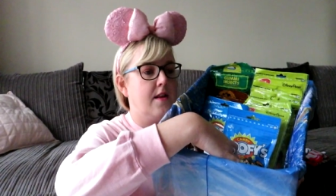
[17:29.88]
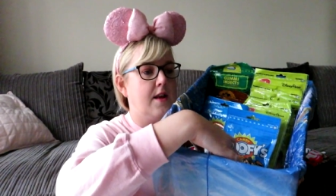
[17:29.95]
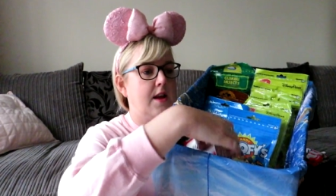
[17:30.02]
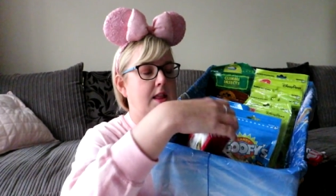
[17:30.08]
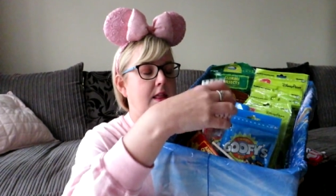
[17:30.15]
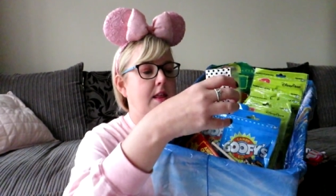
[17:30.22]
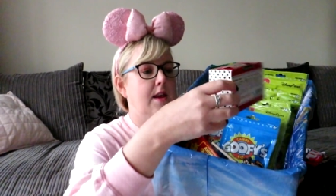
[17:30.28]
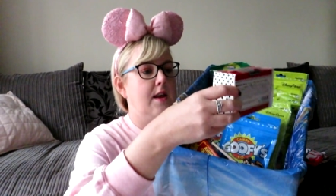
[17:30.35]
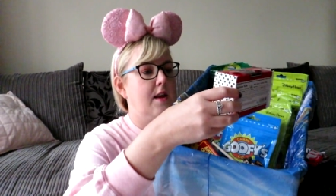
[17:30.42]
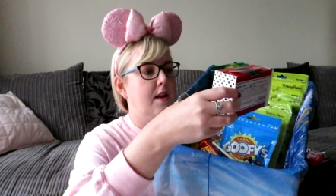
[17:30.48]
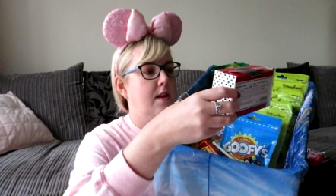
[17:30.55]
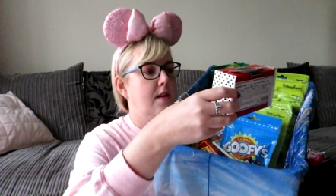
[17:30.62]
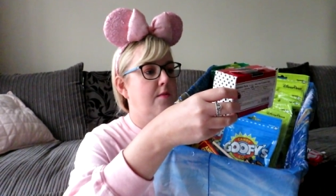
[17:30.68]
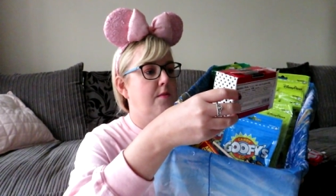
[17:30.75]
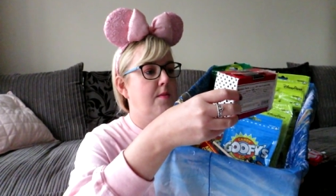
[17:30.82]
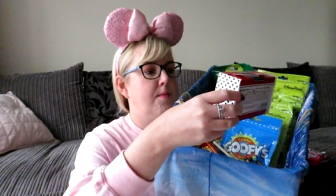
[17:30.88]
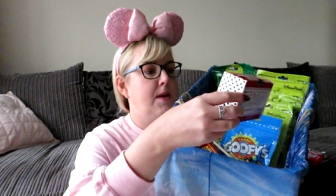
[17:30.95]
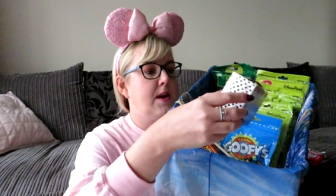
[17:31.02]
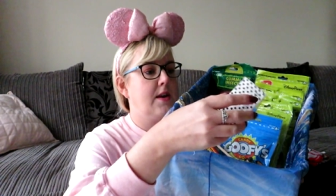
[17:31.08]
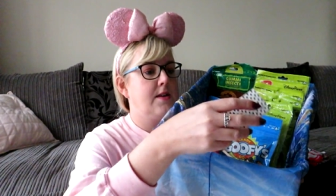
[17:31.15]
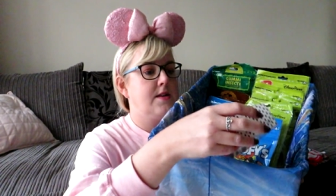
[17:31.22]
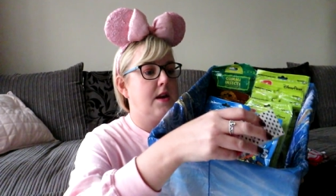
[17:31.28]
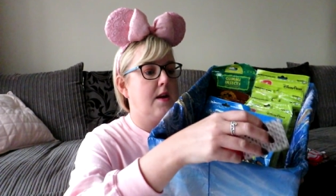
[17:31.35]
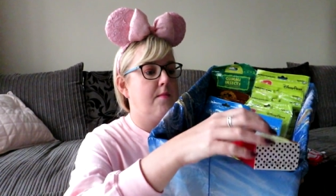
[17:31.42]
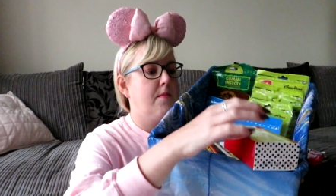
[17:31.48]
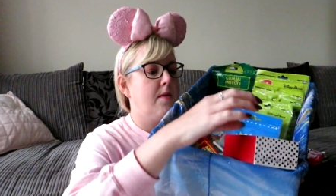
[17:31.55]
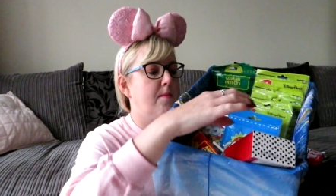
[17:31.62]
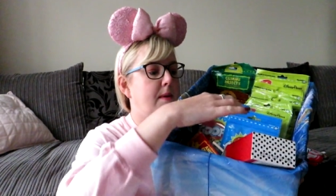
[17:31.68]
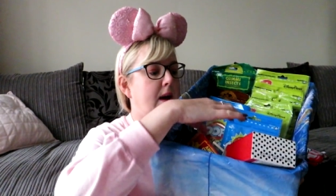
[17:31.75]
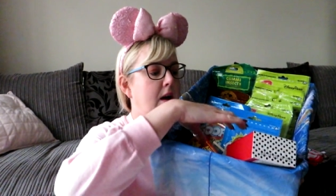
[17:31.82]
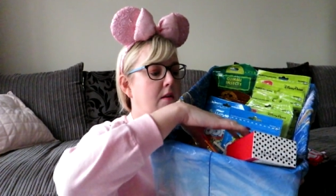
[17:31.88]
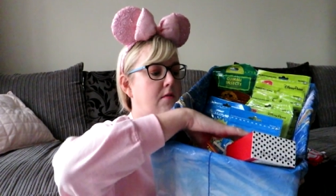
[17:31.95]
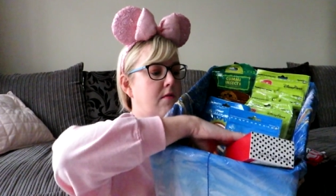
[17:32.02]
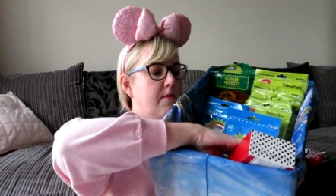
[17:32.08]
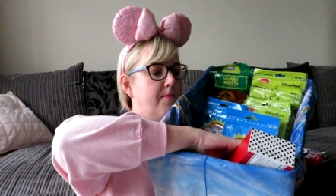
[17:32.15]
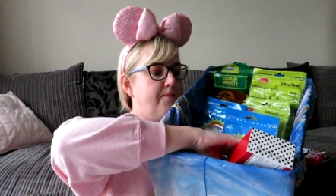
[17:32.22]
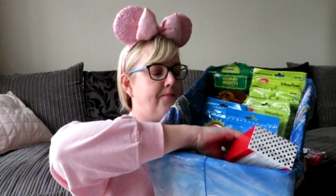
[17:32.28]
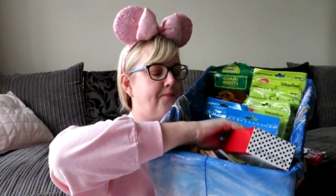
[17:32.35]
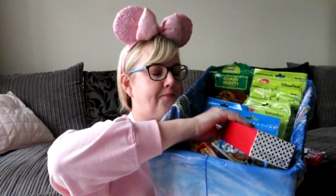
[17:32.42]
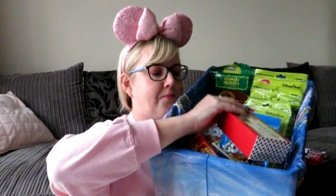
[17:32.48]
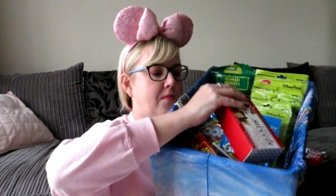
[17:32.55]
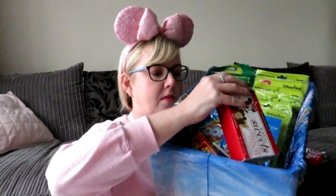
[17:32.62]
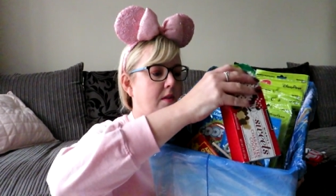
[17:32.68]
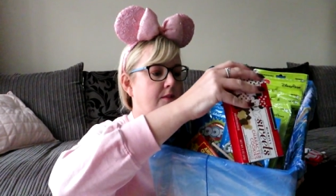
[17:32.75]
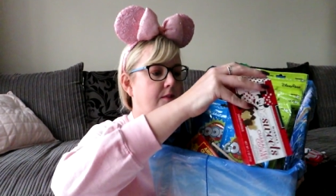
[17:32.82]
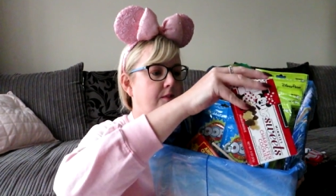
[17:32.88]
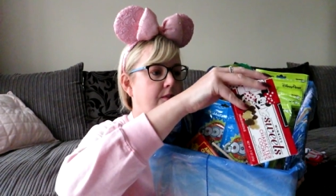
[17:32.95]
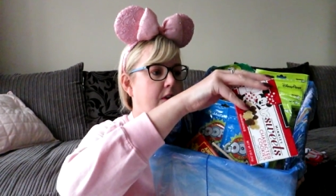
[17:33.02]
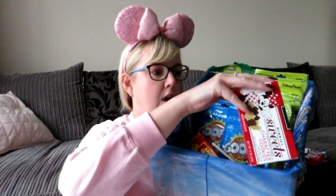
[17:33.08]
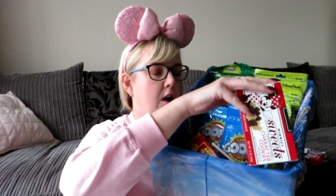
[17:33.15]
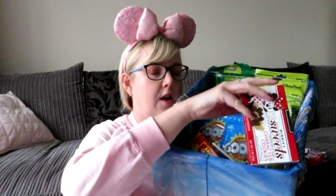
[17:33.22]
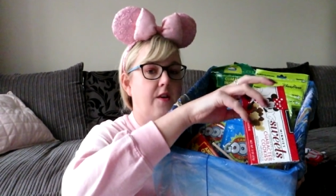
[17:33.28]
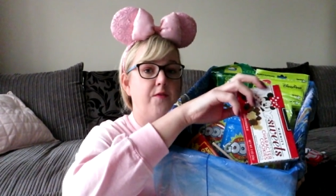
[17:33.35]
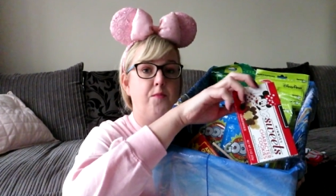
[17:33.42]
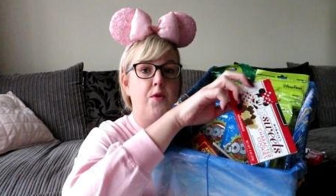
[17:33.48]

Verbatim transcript: And then we picked up about five